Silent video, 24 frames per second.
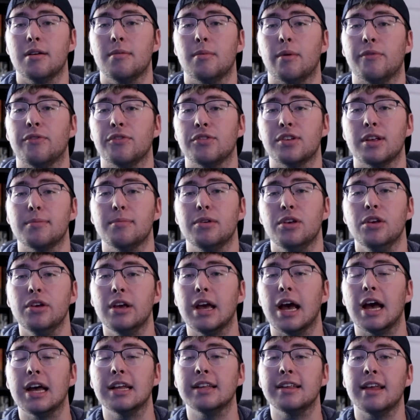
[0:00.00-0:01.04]
But for some of you
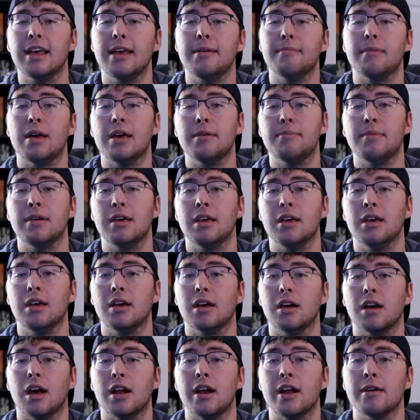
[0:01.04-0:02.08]
guys, it may be
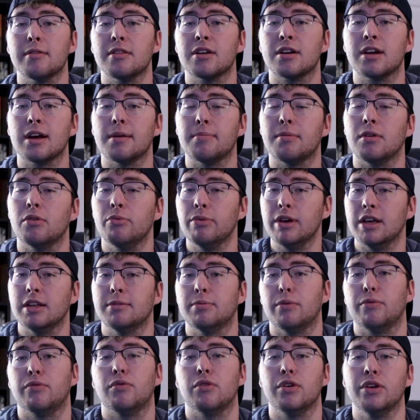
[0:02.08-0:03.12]
another couple of weeks
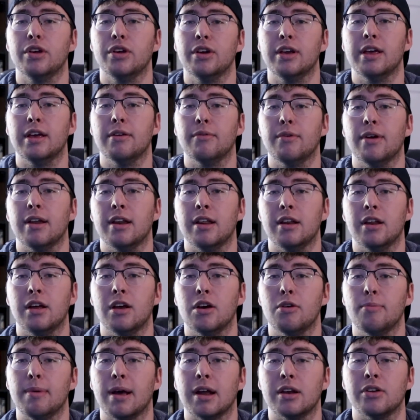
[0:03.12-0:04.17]
before you get ready to
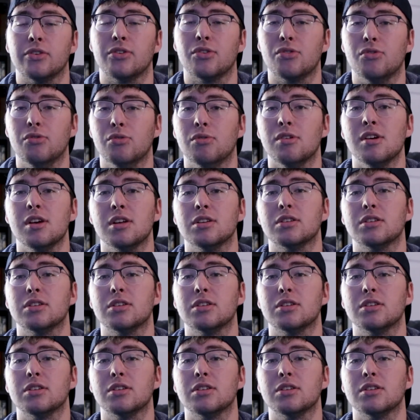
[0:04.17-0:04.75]
go back to school.